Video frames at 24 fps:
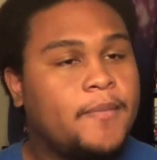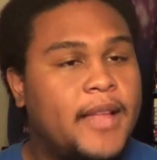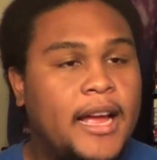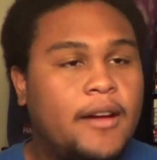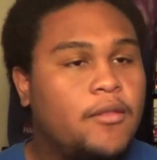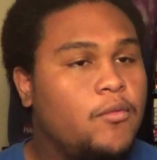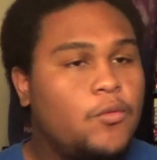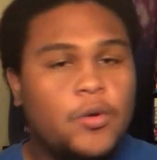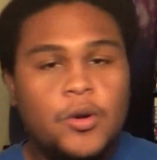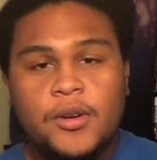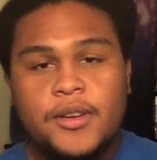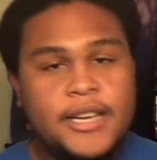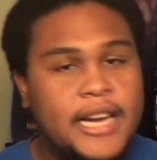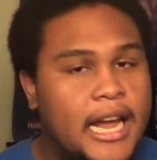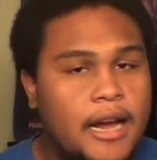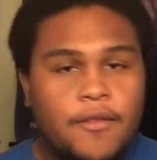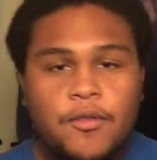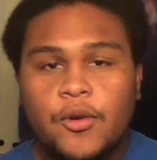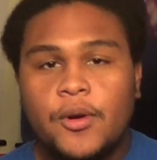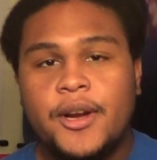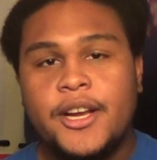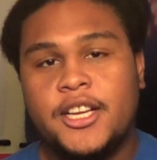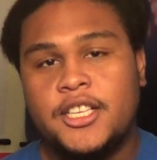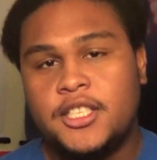that were
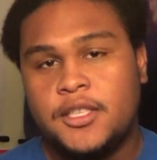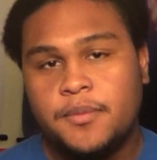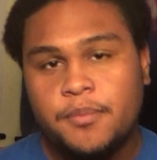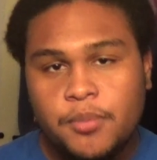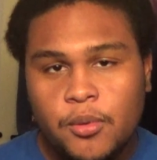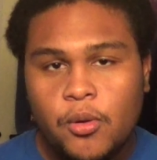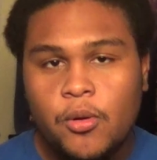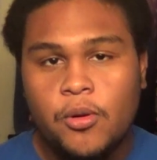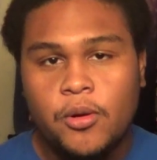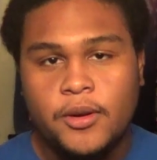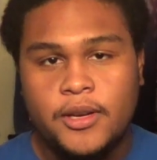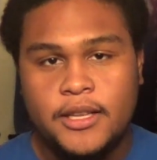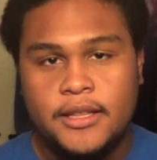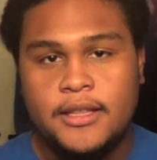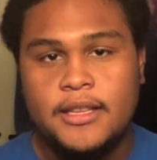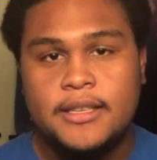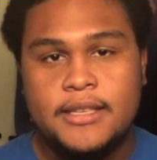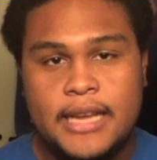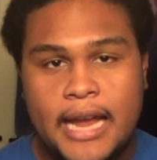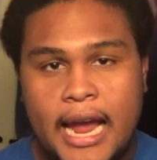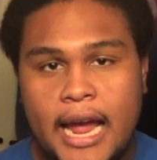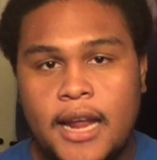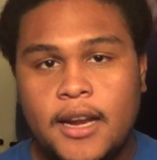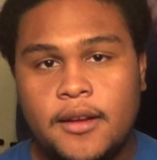never explored in
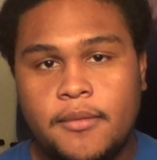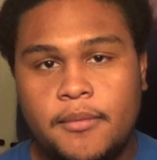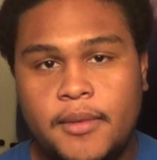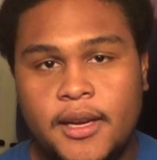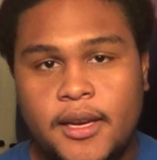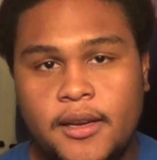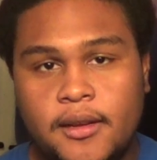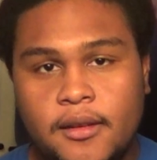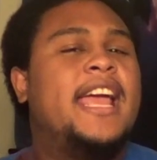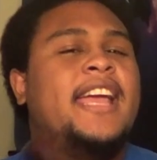this anime.